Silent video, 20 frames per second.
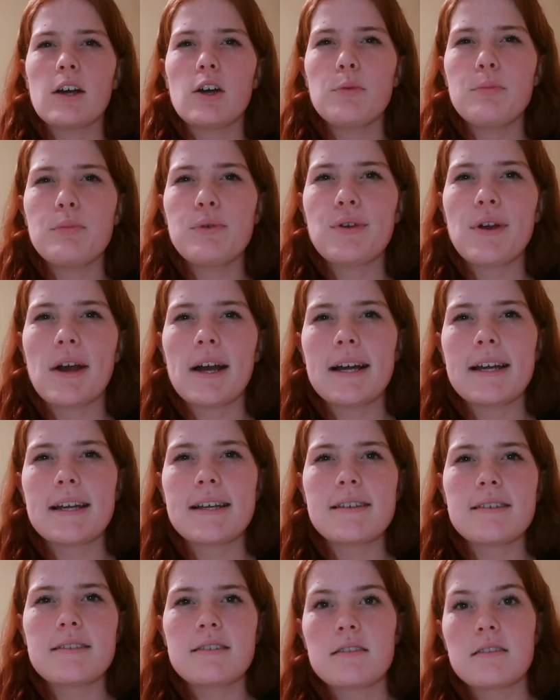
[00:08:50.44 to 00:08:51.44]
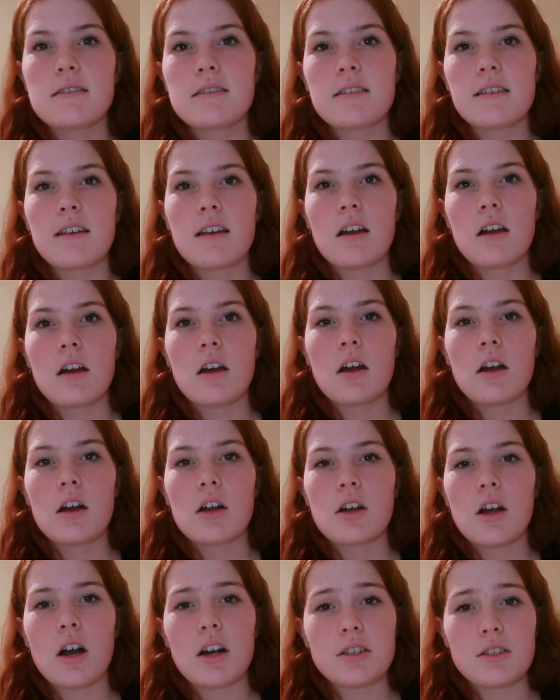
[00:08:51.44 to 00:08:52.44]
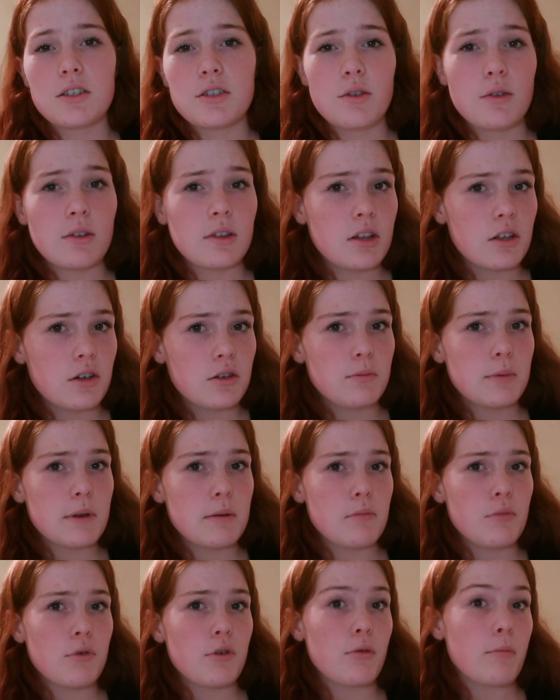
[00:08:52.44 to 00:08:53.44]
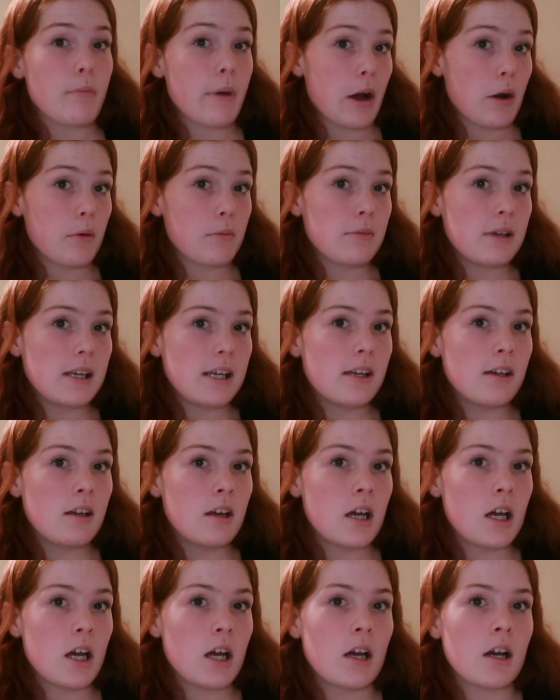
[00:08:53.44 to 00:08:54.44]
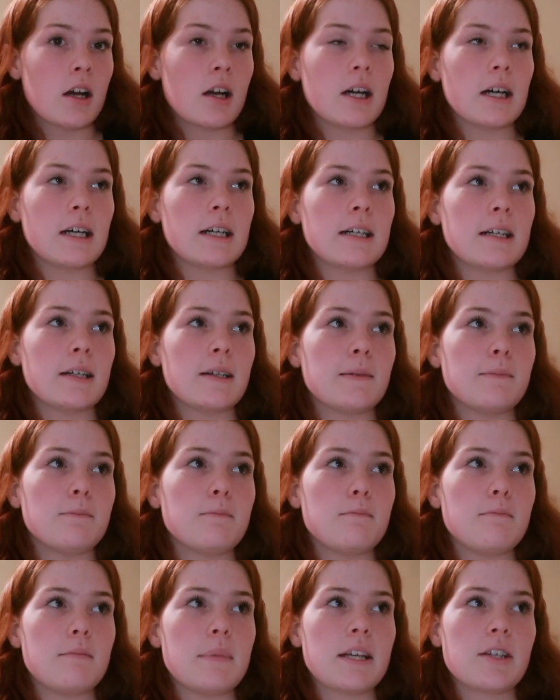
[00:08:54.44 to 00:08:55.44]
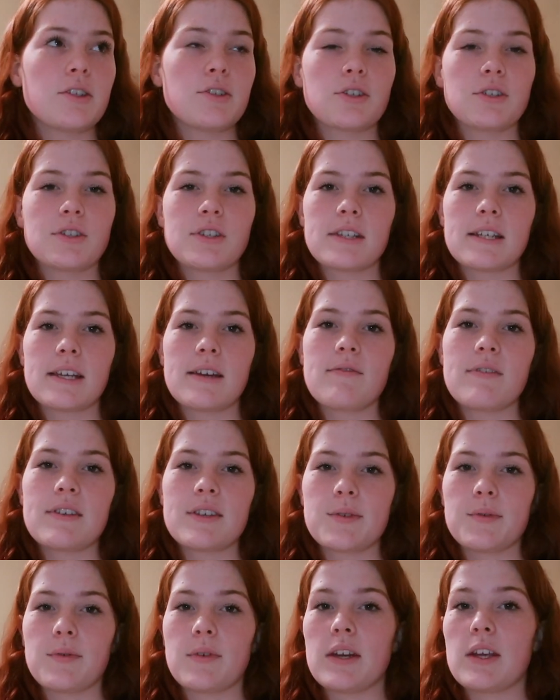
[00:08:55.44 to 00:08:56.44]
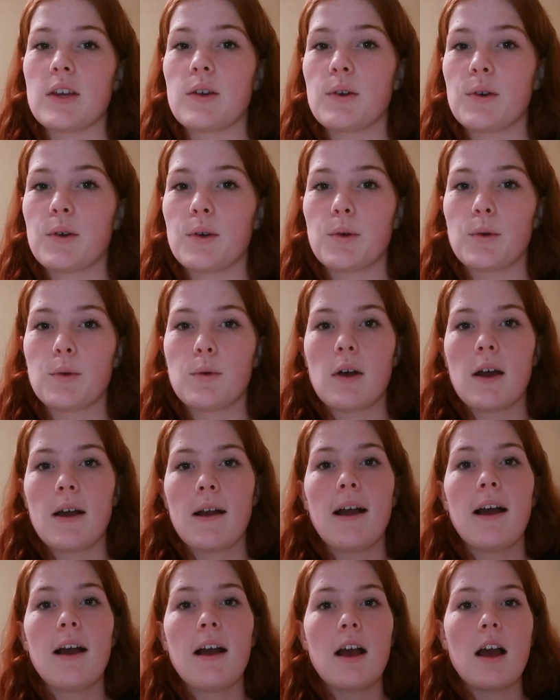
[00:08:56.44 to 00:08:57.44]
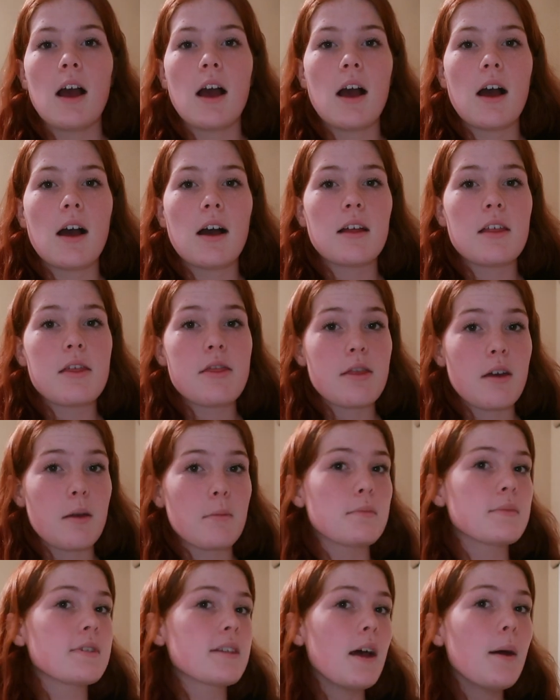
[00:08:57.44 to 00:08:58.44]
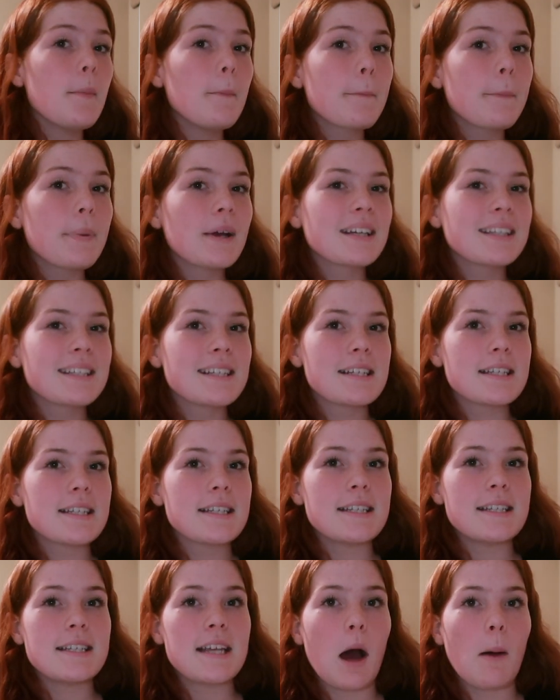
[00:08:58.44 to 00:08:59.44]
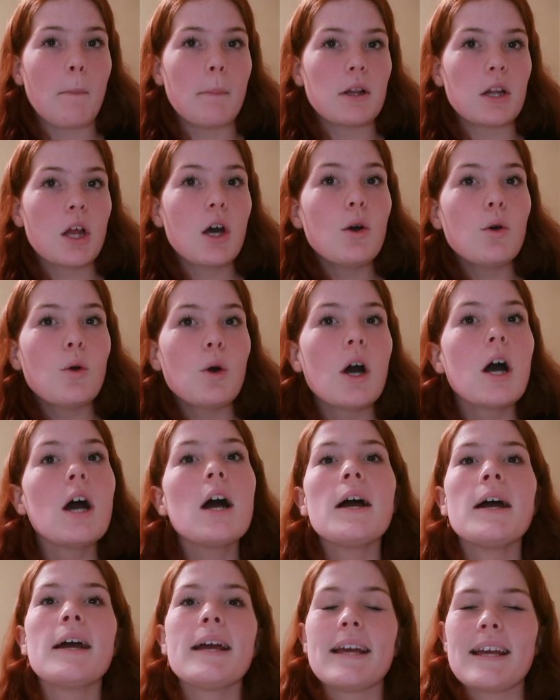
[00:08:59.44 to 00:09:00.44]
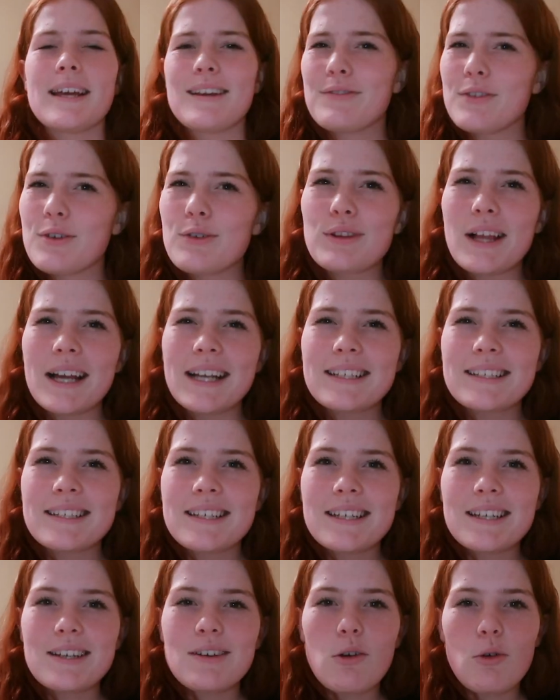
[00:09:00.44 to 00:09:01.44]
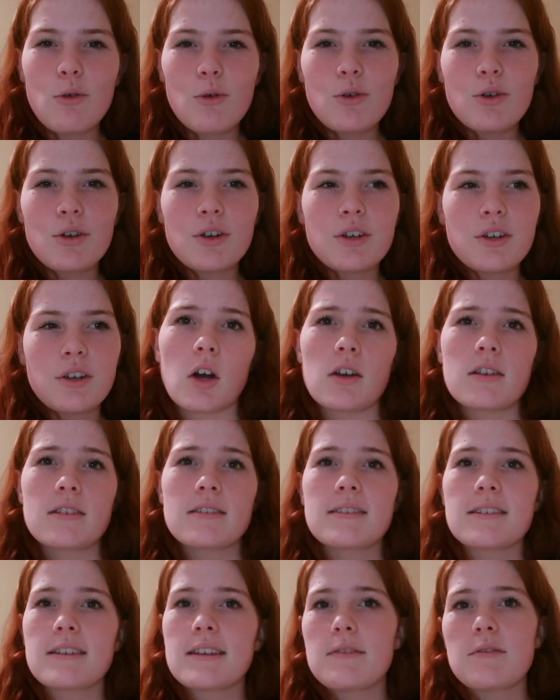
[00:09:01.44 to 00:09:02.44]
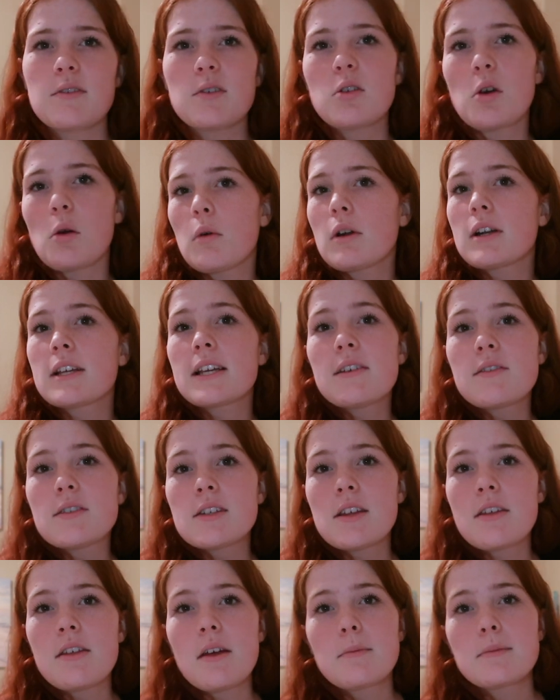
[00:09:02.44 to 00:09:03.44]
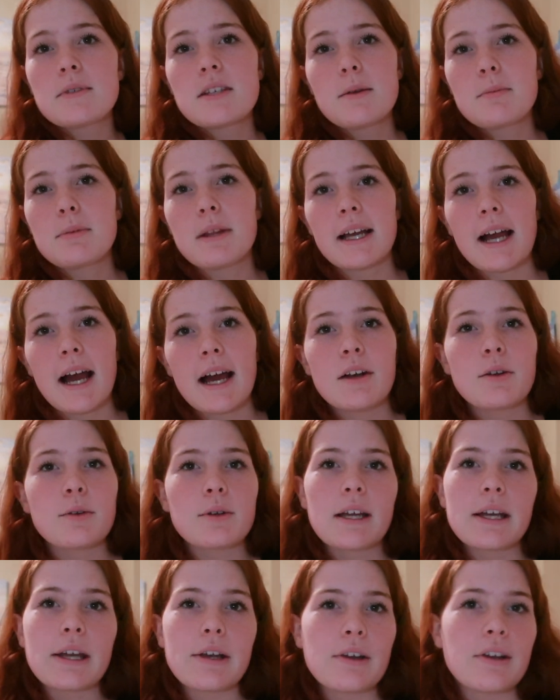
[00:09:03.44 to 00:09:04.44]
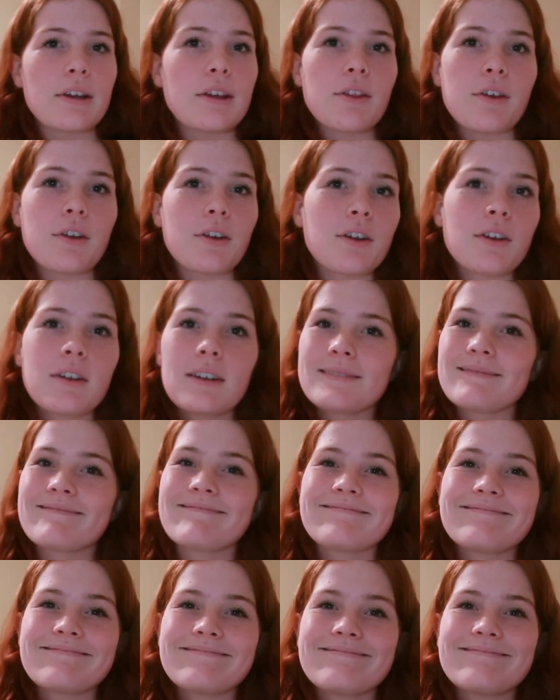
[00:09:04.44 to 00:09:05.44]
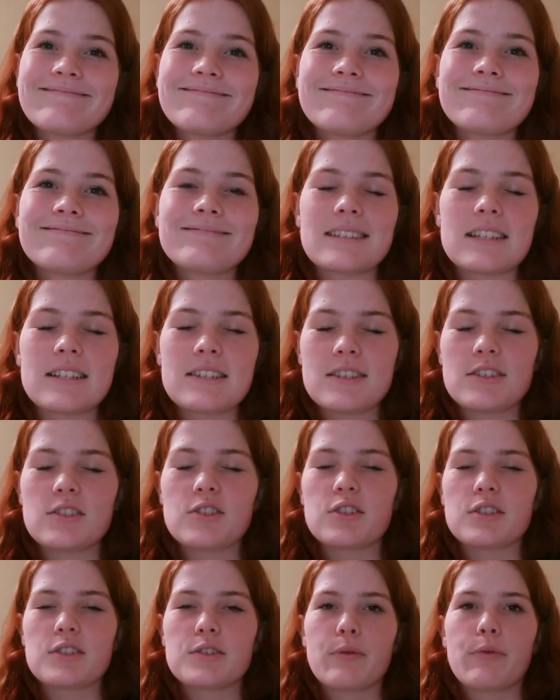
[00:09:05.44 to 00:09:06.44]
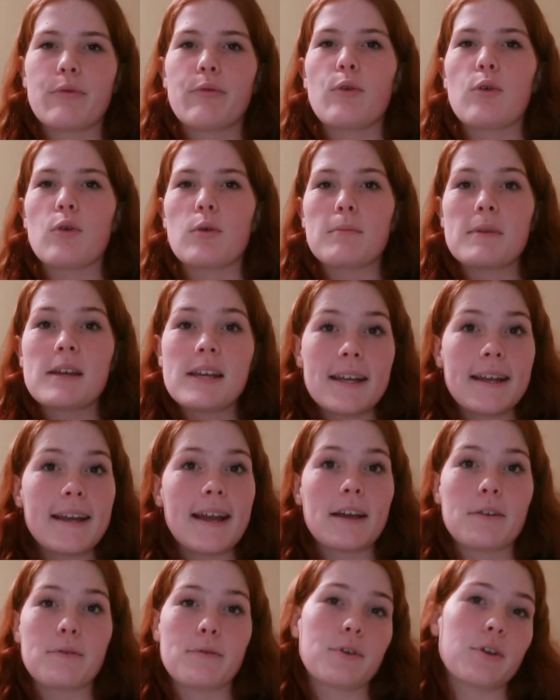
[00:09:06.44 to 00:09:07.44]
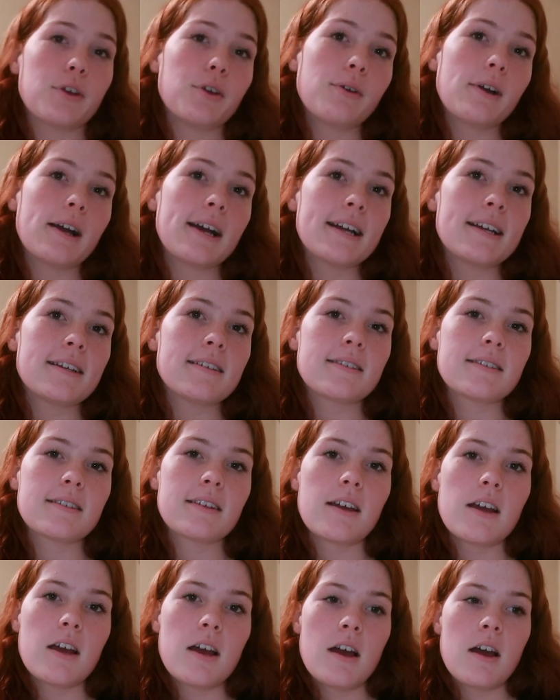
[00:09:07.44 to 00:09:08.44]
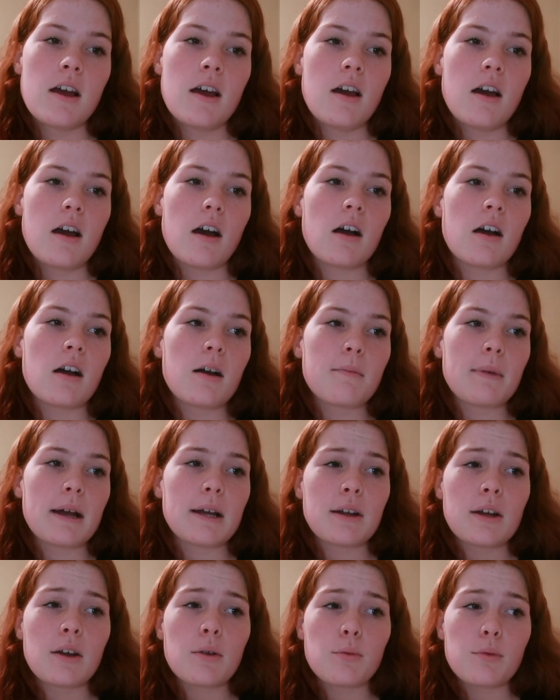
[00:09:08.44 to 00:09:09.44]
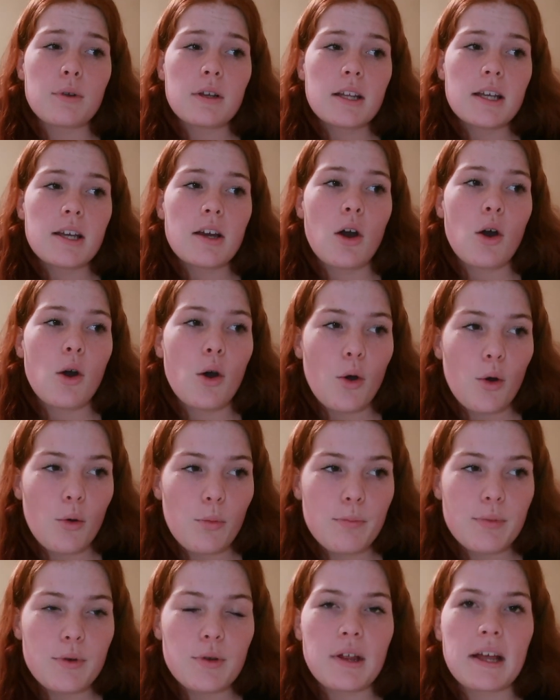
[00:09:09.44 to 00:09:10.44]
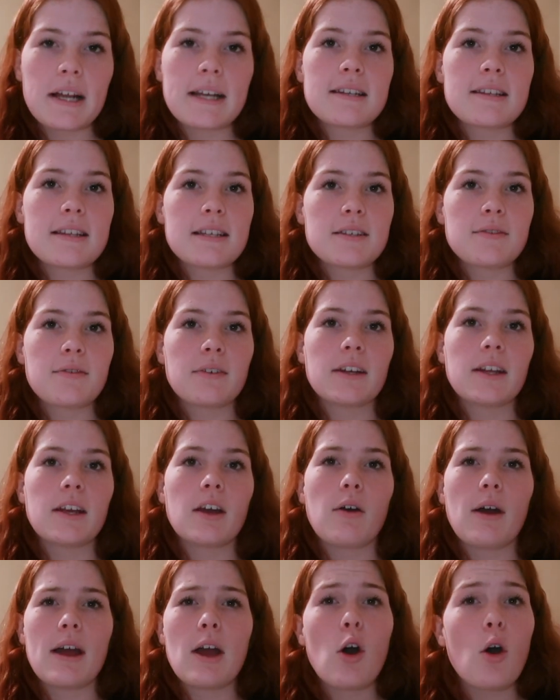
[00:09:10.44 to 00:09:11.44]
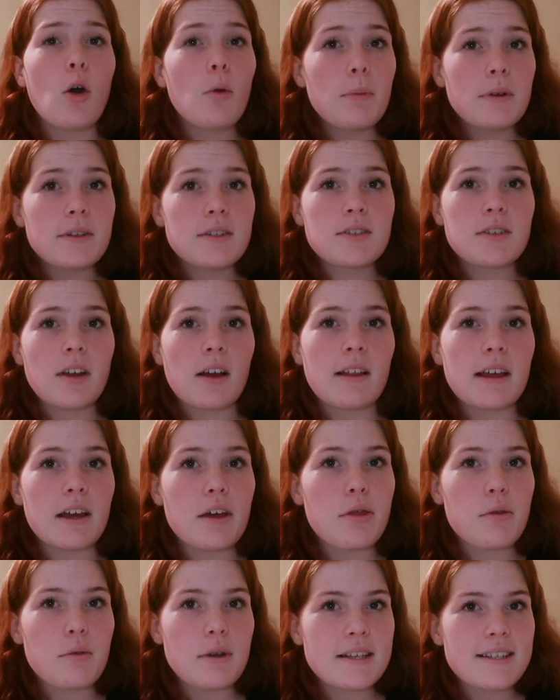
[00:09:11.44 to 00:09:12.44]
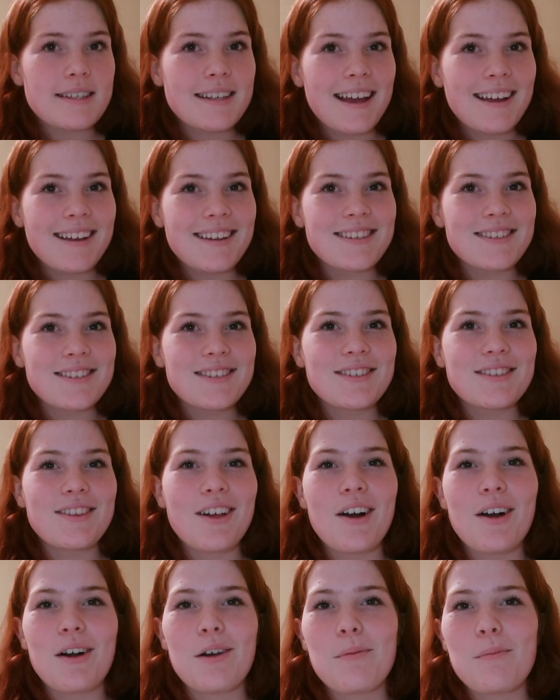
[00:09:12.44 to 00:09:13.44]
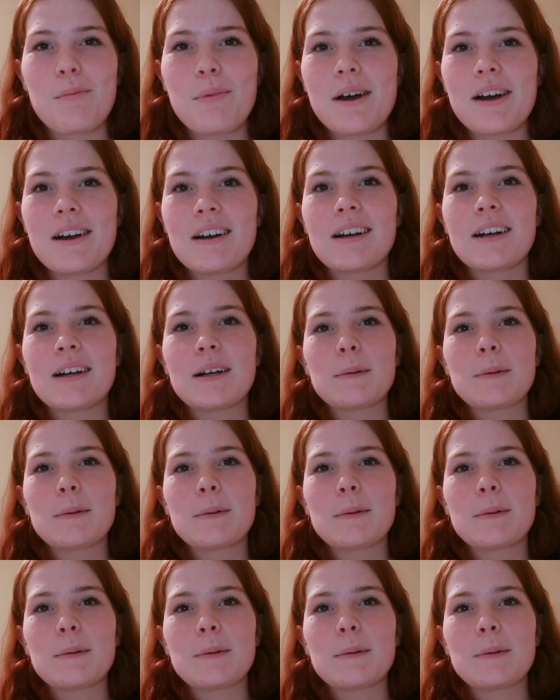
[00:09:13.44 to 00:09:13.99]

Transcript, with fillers: hope you guys got to know a little bit more about me. Make sure to give this video a thumbs up down below if you liked it, or honestly if you want to give it a thumbs up, like I don't care either. This is just for me and for you guys. I really hope you liked this video. I hope it's not like 3 seconds long, but